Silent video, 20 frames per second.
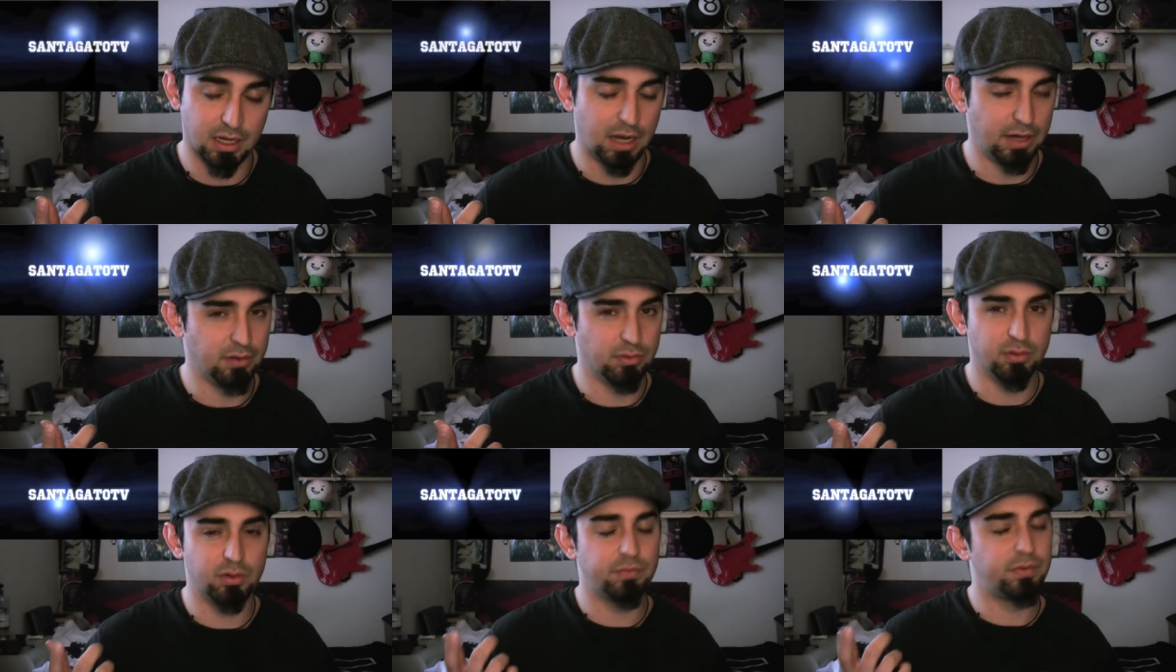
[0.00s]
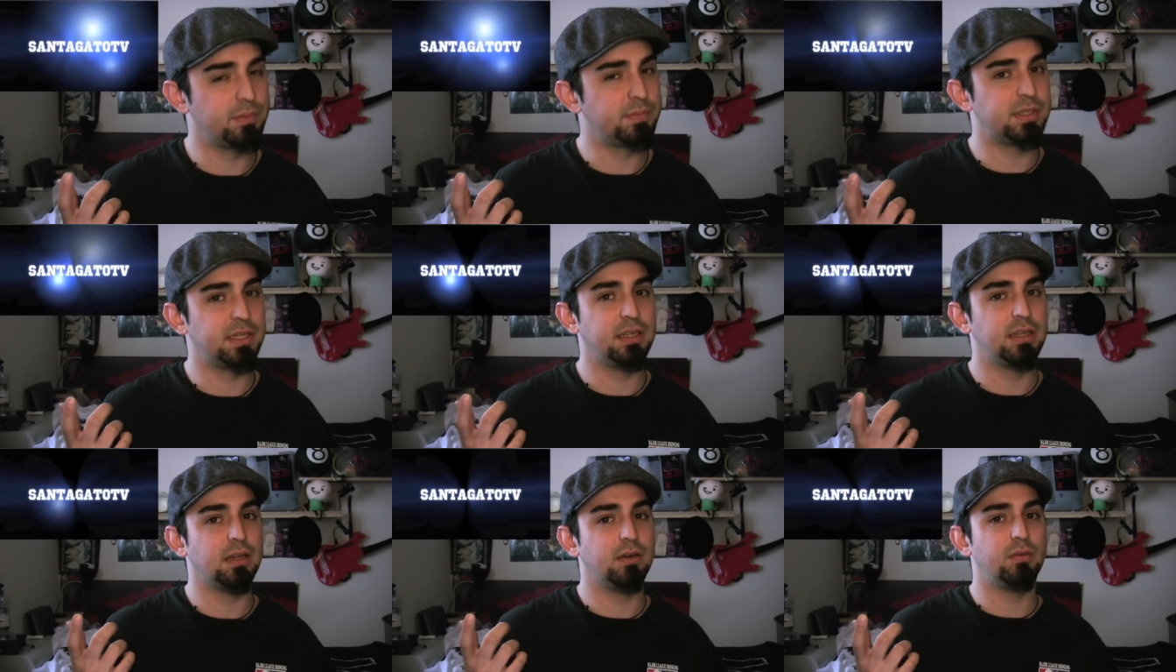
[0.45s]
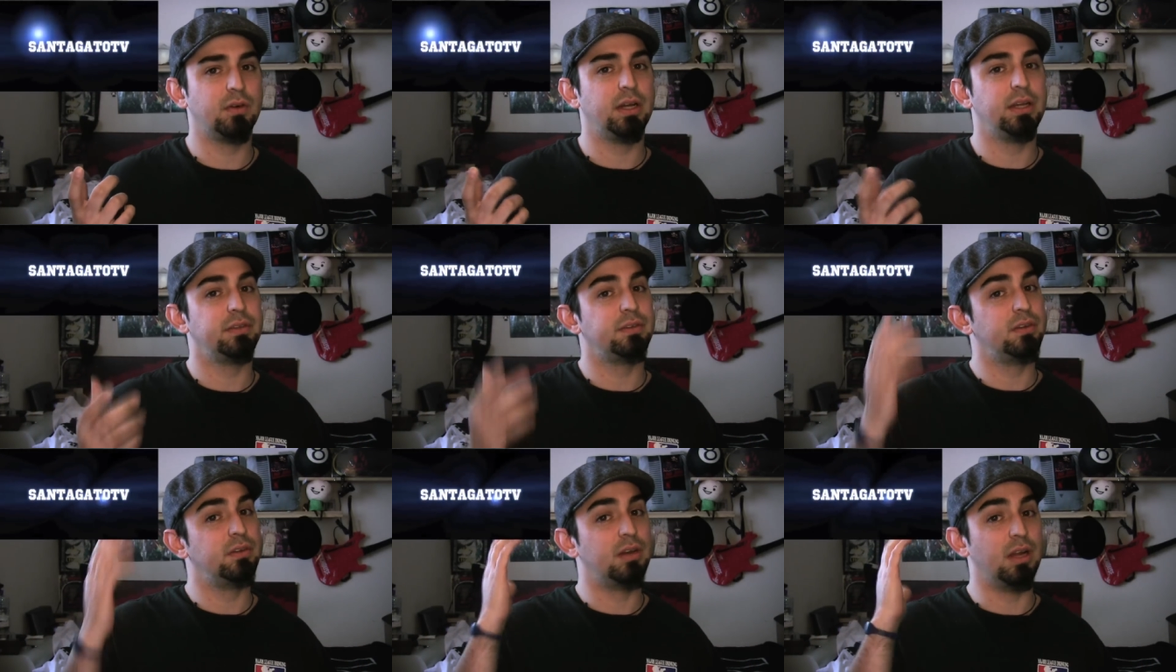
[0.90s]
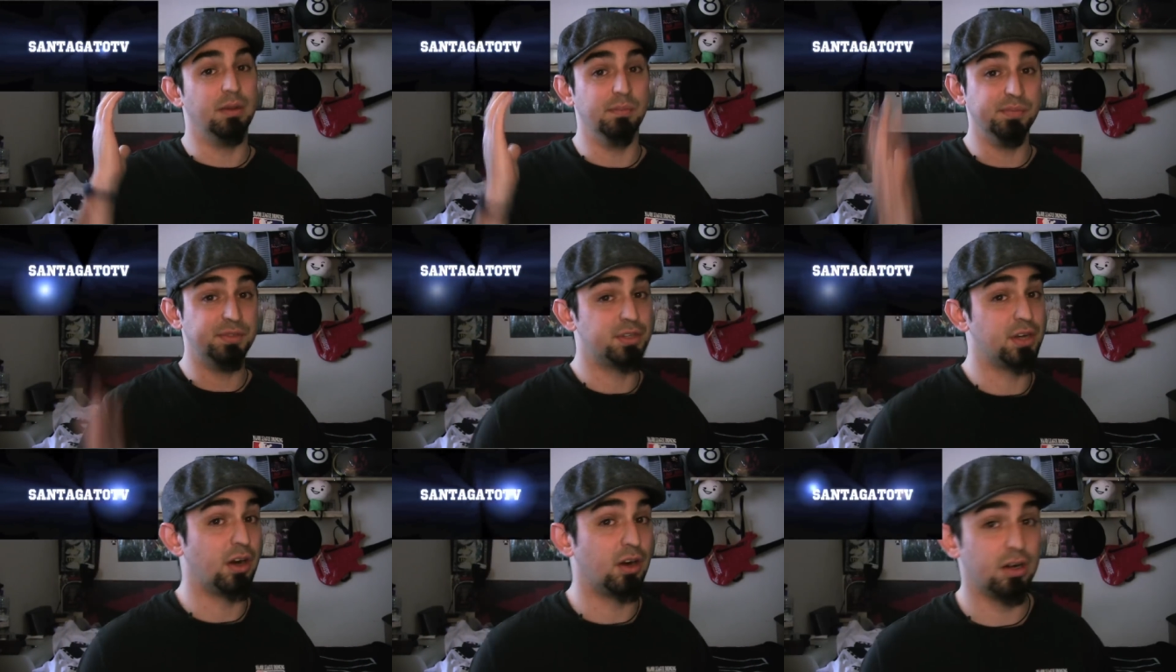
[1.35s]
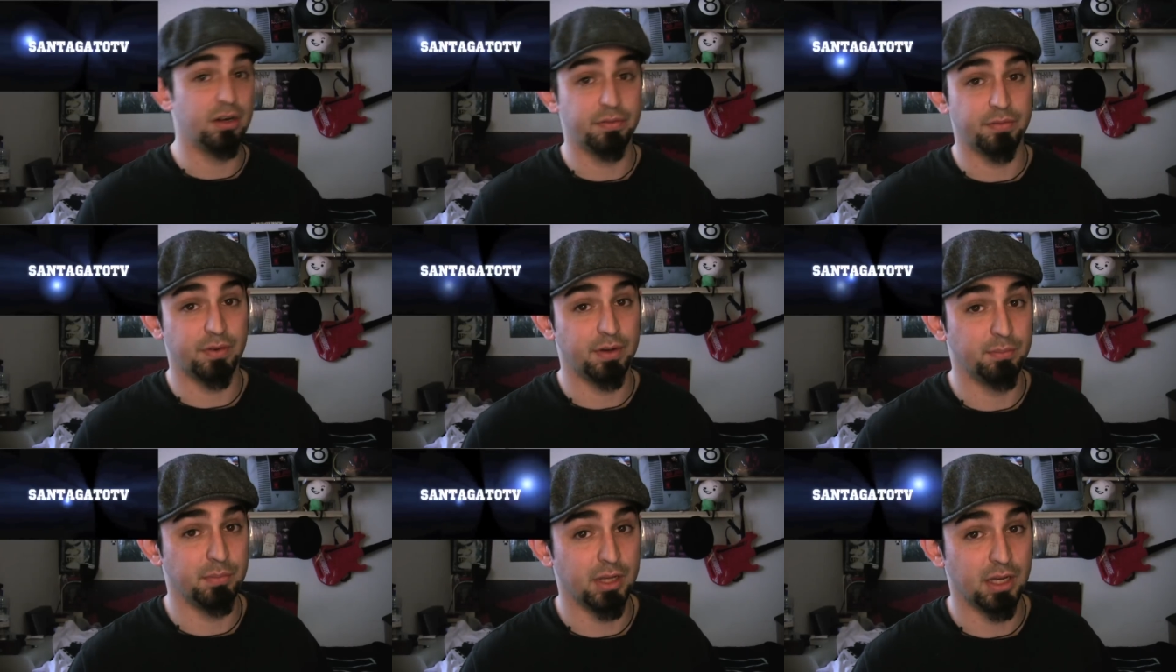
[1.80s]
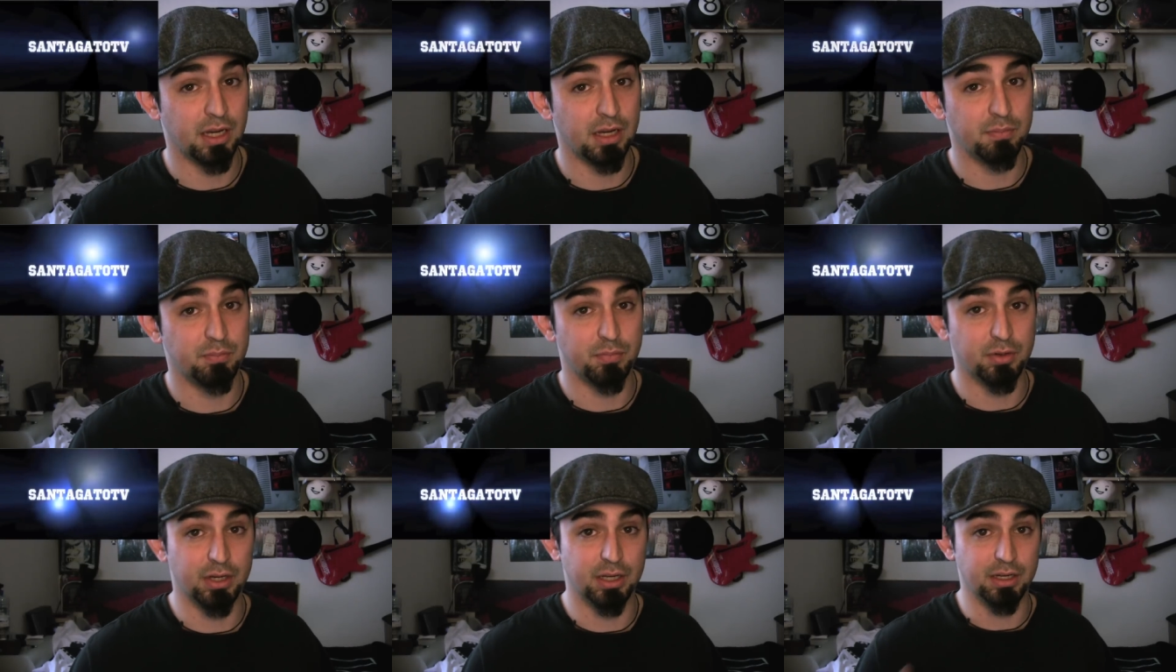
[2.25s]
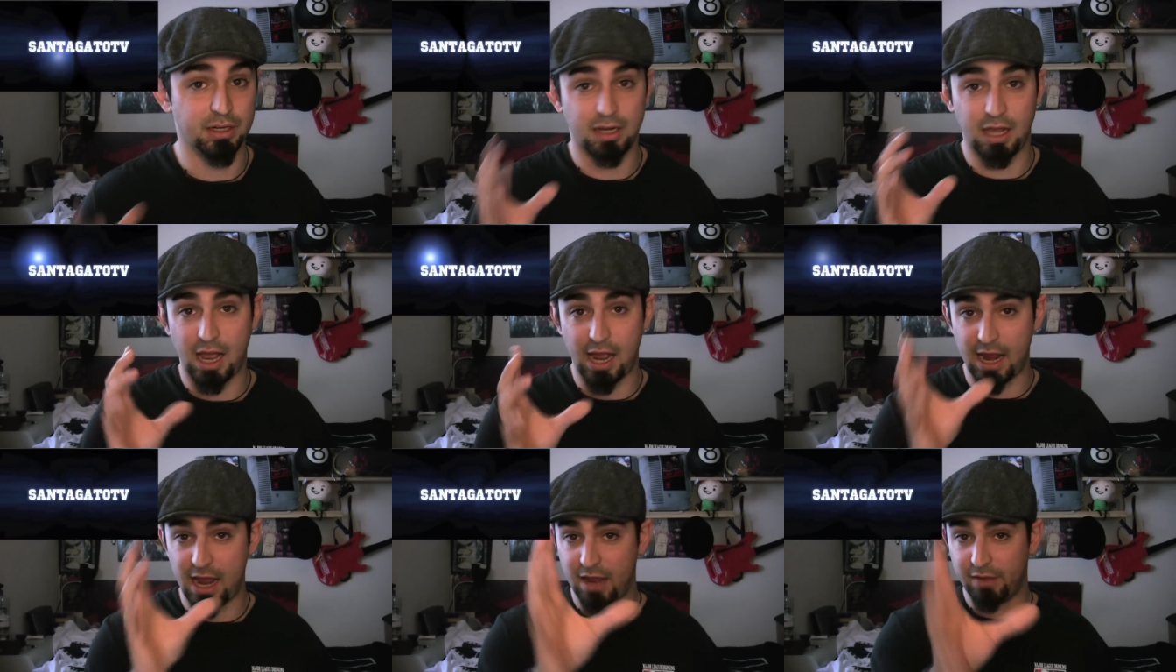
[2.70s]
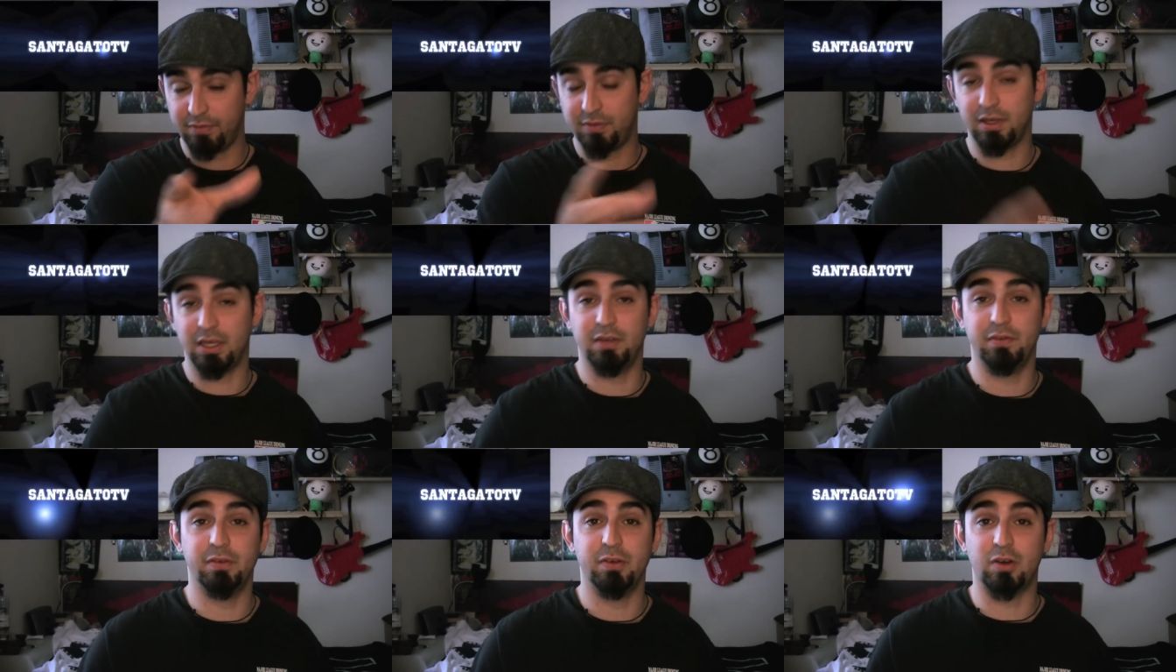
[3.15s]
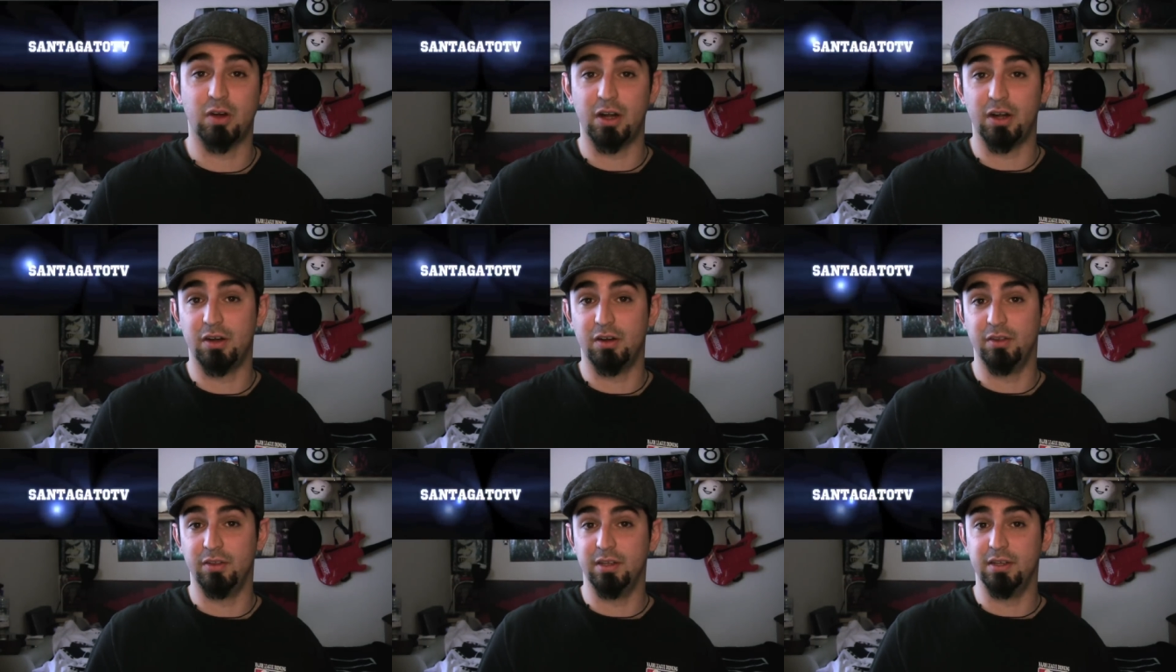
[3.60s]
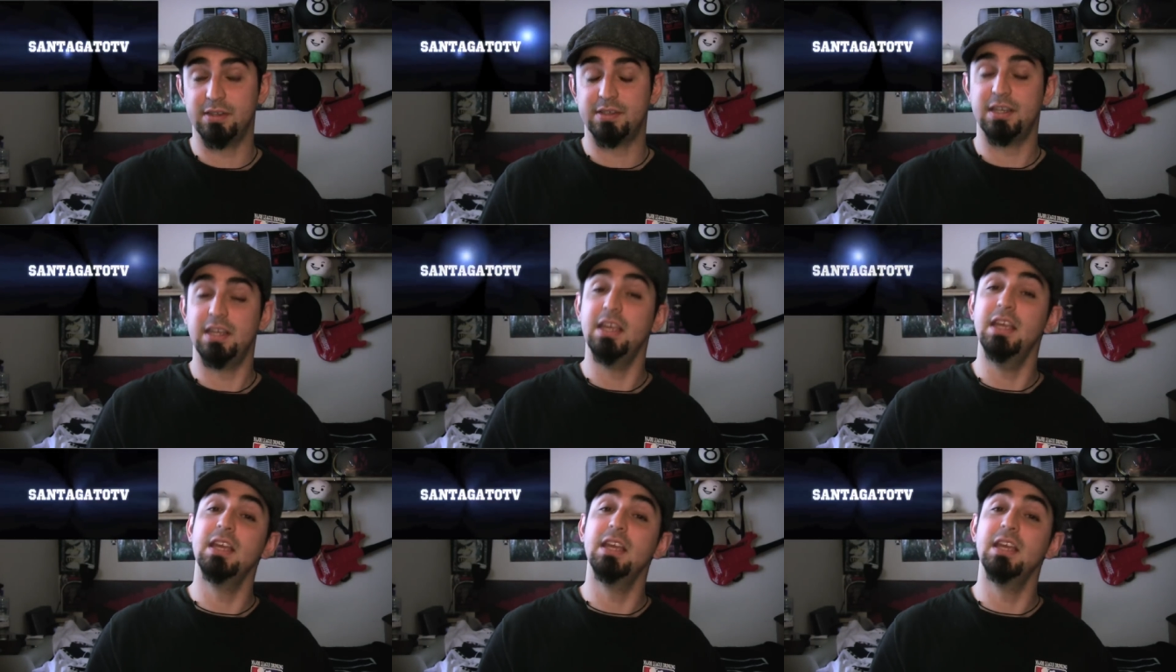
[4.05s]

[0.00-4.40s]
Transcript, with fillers: I don't know if I'm saying that right, dude. I'm sorry if I'm not, but I have to give you credit on this.